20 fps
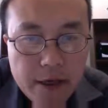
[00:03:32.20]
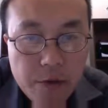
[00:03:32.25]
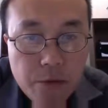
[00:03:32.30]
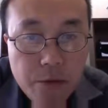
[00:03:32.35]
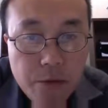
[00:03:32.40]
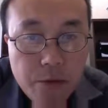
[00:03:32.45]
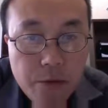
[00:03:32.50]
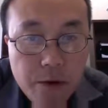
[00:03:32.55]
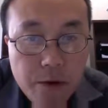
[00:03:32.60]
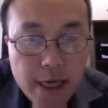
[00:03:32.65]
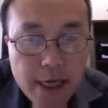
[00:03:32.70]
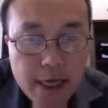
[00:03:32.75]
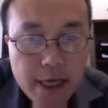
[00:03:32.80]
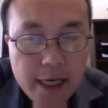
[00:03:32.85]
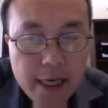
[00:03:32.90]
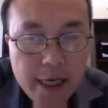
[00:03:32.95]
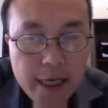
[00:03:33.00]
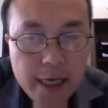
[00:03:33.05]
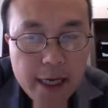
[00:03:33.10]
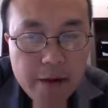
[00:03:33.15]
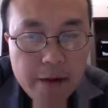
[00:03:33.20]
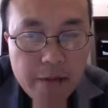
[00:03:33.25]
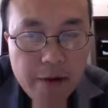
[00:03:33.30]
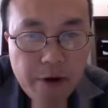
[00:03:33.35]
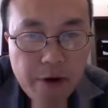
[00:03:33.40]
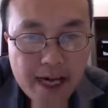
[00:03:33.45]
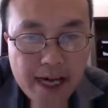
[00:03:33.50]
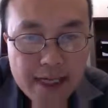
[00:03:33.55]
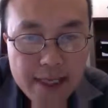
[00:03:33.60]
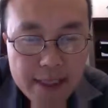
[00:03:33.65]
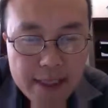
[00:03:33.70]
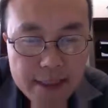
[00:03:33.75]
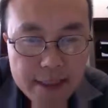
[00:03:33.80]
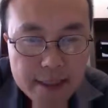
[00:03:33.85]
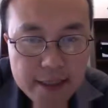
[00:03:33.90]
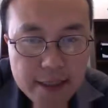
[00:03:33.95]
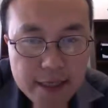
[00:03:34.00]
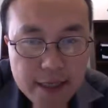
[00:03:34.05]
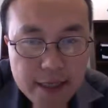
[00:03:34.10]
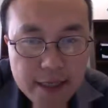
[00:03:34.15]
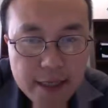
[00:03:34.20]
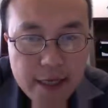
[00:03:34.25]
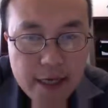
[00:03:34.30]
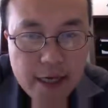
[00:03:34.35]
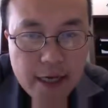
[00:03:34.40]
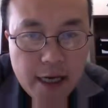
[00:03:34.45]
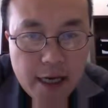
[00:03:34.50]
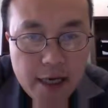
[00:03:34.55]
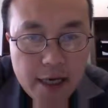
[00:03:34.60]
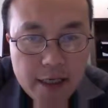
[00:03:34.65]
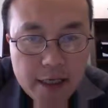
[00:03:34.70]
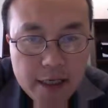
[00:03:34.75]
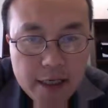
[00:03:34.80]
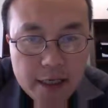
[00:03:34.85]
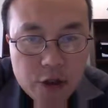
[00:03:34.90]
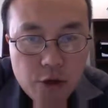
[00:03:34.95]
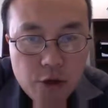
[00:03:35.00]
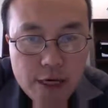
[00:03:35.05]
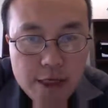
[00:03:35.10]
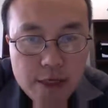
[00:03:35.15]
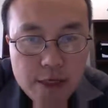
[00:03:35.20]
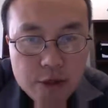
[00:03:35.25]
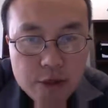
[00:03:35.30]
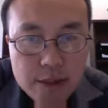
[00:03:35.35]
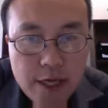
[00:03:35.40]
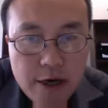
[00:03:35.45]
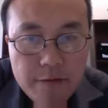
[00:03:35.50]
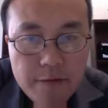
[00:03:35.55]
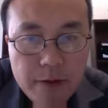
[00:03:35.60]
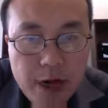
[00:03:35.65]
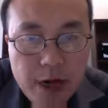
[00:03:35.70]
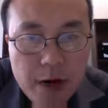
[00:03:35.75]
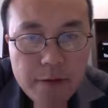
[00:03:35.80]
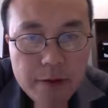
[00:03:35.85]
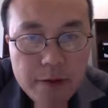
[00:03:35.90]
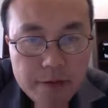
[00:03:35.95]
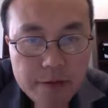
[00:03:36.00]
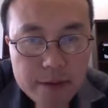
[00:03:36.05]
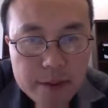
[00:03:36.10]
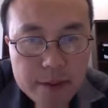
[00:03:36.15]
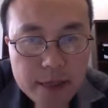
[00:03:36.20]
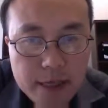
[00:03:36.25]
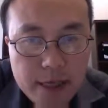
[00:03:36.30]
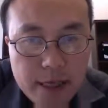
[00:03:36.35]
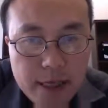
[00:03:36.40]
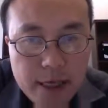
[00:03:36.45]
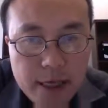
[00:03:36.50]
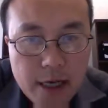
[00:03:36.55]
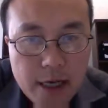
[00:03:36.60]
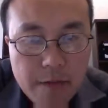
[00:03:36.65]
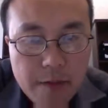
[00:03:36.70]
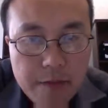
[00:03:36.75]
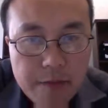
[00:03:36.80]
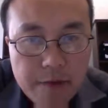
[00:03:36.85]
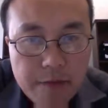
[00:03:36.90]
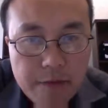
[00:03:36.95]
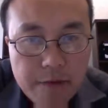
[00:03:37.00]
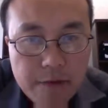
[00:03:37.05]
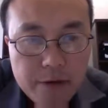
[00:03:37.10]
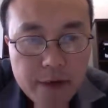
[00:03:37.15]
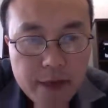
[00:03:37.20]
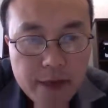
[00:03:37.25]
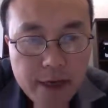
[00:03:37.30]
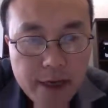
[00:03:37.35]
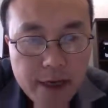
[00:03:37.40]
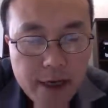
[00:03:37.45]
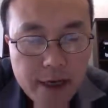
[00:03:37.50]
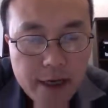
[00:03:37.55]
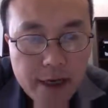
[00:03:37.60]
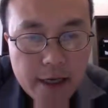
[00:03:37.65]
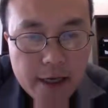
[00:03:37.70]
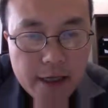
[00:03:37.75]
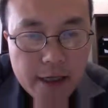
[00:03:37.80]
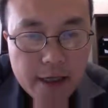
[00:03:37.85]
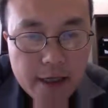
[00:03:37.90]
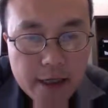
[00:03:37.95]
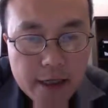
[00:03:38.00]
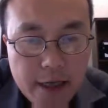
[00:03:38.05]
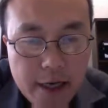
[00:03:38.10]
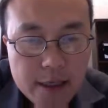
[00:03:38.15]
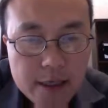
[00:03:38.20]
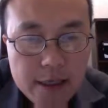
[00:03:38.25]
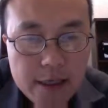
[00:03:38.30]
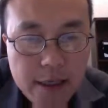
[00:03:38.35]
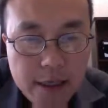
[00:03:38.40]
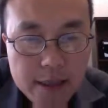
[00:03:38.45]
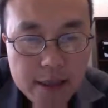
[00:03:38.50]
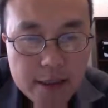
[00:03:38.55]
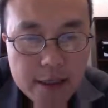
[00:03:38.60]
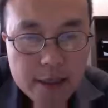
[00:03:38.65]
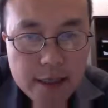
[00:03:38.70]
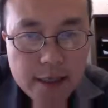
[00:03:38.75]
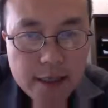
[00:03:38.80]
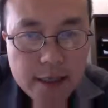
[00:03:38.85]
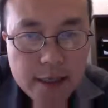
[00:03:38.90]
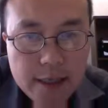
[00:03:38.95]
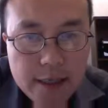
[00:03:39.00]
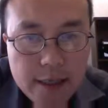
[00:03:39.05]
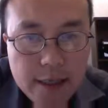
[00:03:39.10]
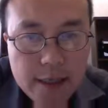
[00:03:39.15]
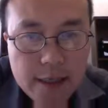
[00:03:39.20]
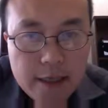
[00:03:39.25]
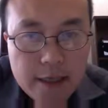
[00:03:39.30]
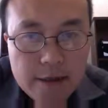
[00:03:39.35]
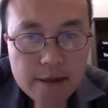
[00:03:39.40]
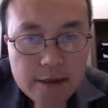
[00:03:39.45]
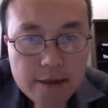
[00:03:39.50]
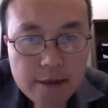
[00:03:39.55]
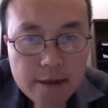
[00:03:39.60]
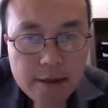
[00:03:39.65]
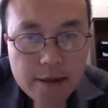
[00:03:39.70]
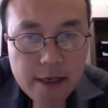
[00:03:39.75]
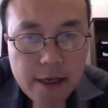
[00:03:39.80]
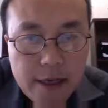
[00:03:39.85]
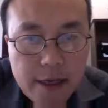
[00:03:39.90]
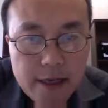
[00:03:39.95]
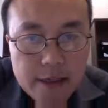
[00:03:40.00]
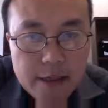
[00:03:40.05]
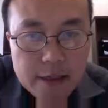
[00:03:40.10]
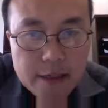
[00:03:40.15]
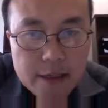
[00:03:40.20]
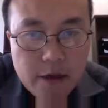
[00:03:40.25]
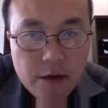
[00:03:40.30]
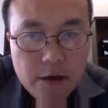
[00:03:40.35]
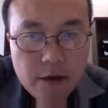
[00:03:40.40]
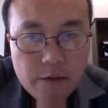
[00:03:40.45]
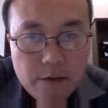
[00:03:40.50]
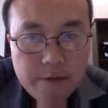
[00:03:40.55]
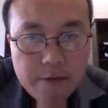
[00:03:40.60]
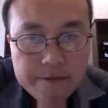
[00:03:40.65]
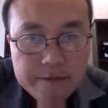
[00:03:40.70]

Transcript: weekly practice and trying to solve problems before the context. Okay, so